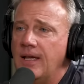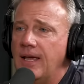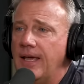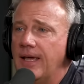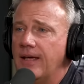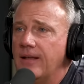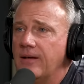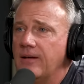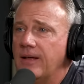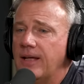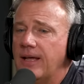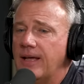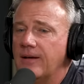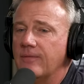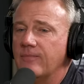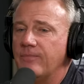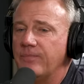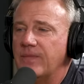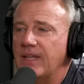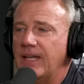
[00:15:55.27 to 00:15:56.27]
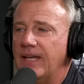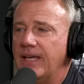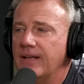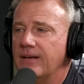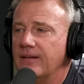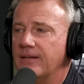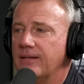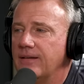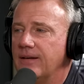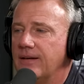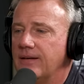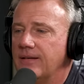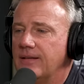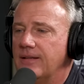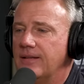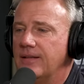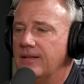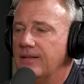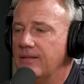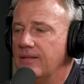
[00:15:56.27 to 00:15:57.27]
and
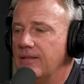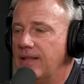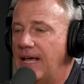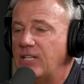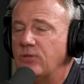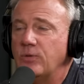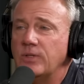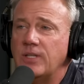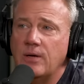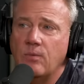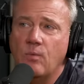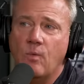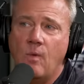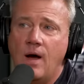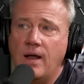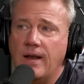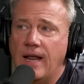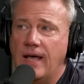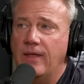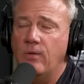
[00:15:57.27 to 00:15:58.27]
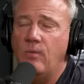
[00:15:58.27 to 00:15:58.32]
that's what they want